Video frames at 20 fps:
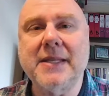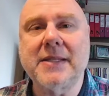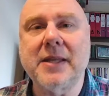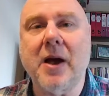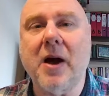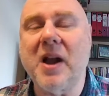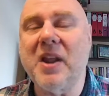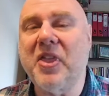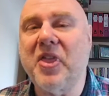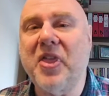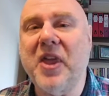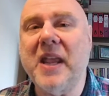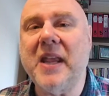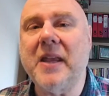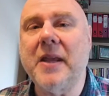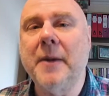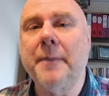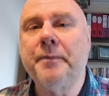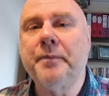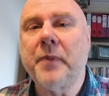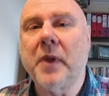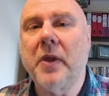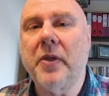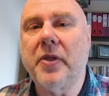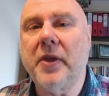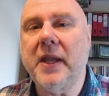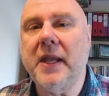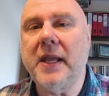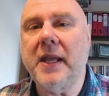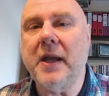that I think
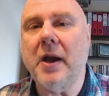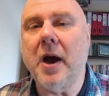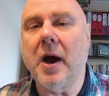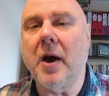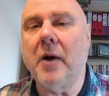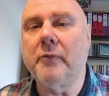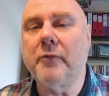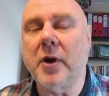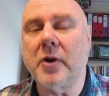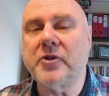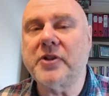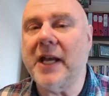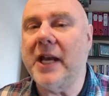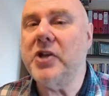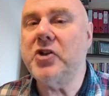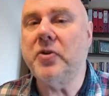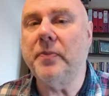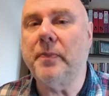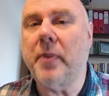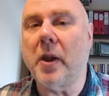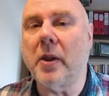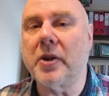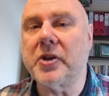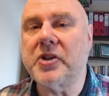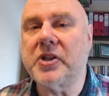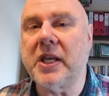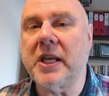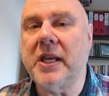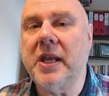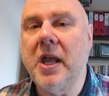the rotation
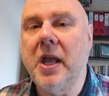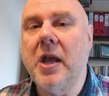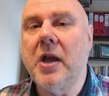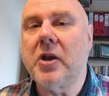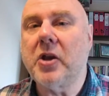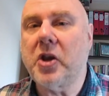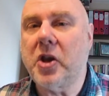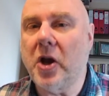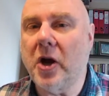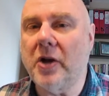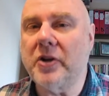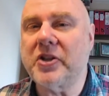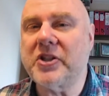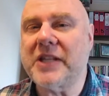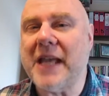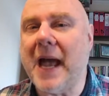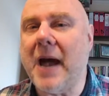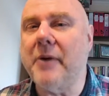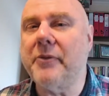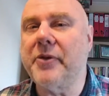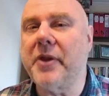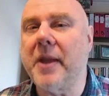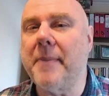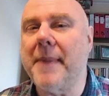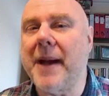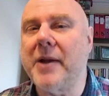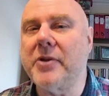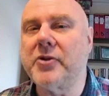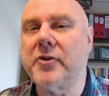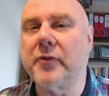policy cuts out the
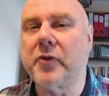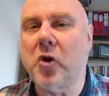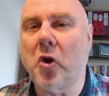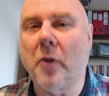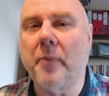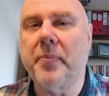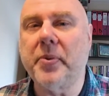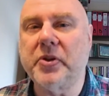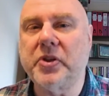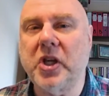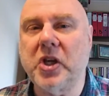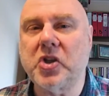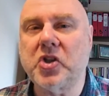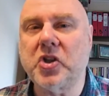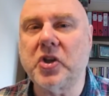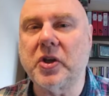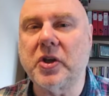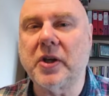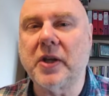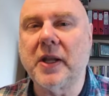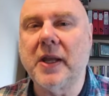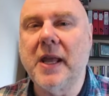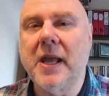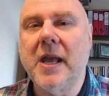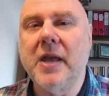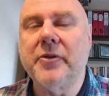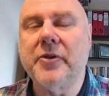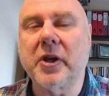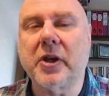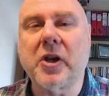amount of competition.
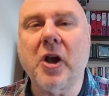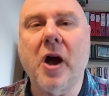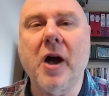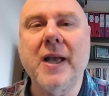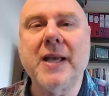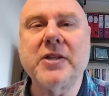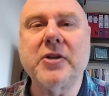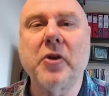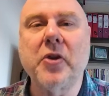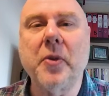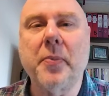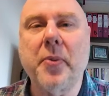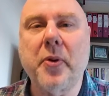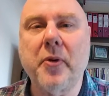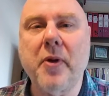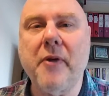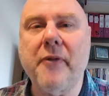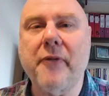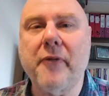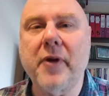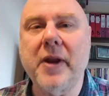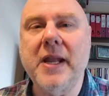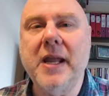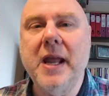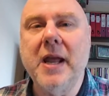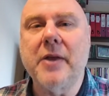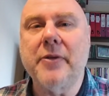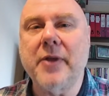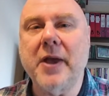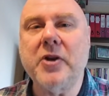The guys on the periphery,
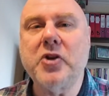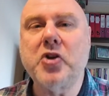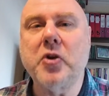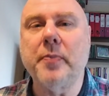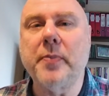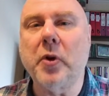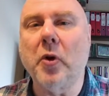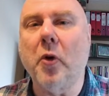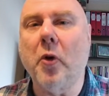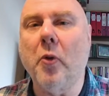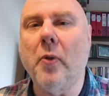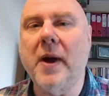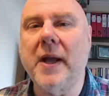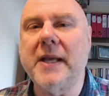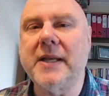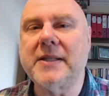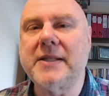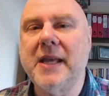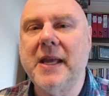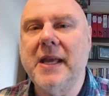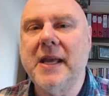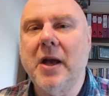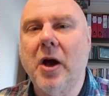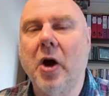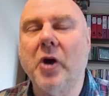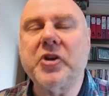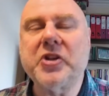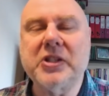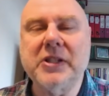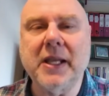they should be always
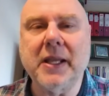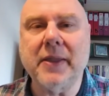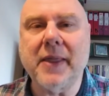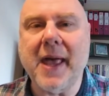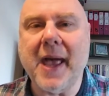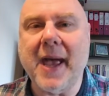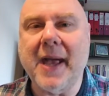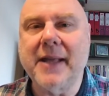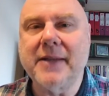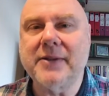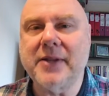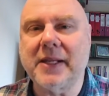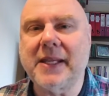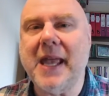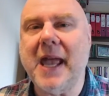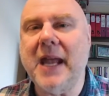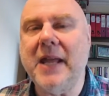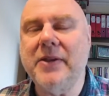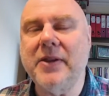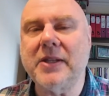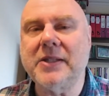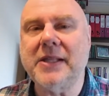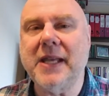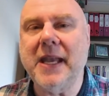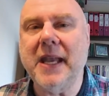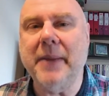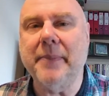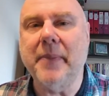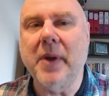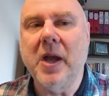hustling there to get in the
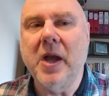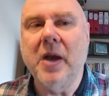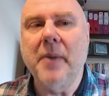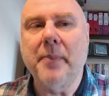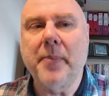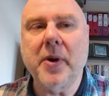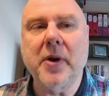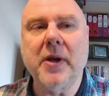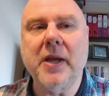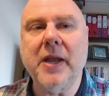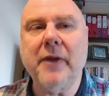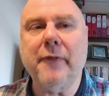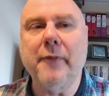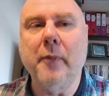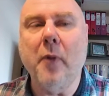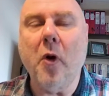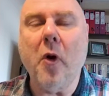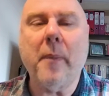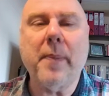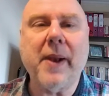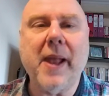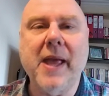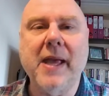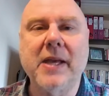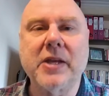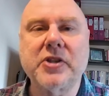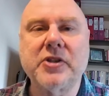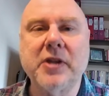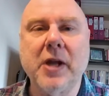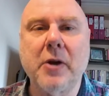team. But if more
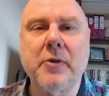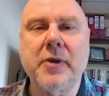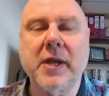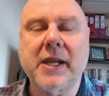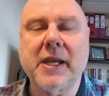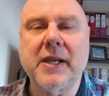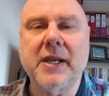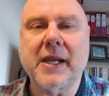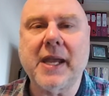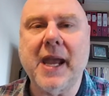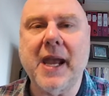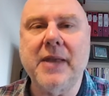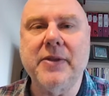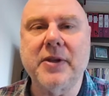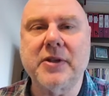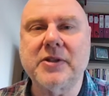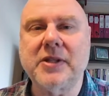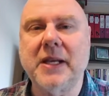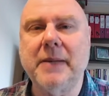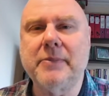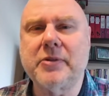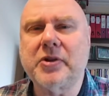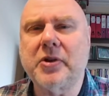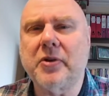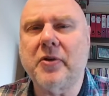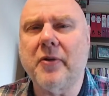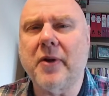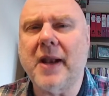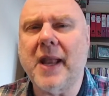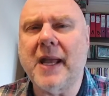players know they're going to get in the team
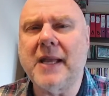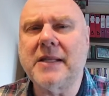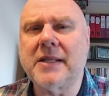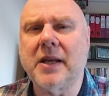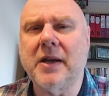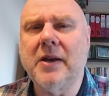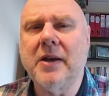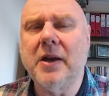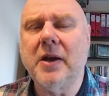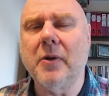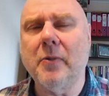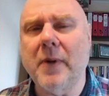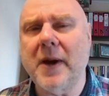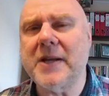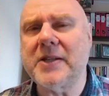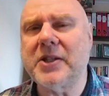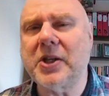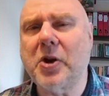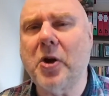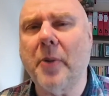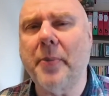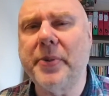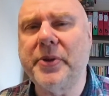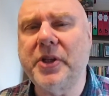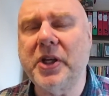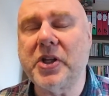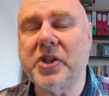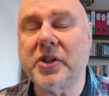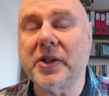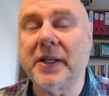sooner or later, where's the
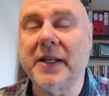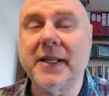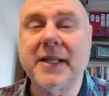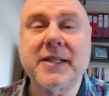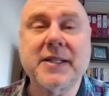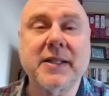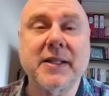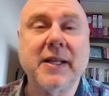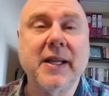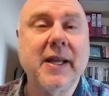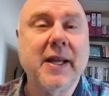competition? Listen,